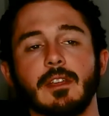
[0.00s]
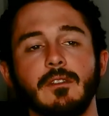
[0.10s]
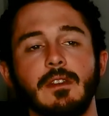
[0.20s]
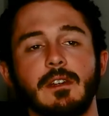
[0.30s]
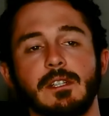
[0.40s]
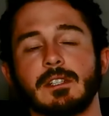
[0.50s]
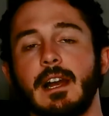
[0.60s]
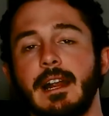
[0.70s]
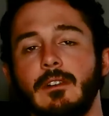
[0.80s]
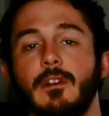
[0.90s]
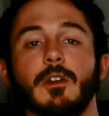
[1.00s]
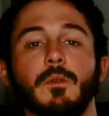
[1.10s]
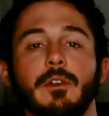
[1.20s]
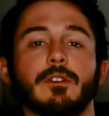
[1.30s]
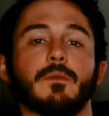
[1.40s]
you need to decide how long you're
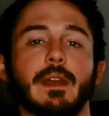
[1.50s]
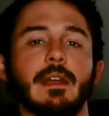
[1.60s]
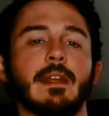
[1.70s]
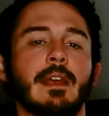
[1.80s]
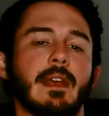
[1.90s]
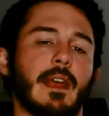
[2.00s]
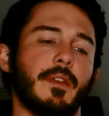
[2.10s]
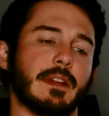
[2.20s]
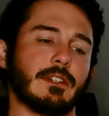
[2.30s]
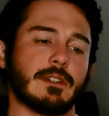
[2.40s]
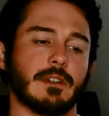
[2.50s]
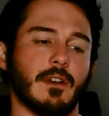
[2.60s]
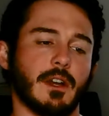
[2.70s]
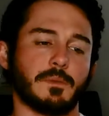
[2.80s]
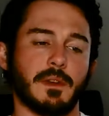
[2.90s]
willing to wait, and that's just a
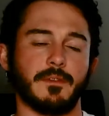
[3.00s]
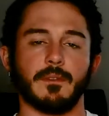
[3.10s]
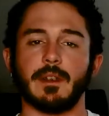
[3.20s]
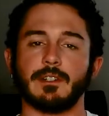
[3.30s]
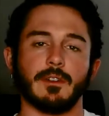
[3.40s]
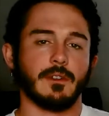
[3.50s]
cost-benefit ratio.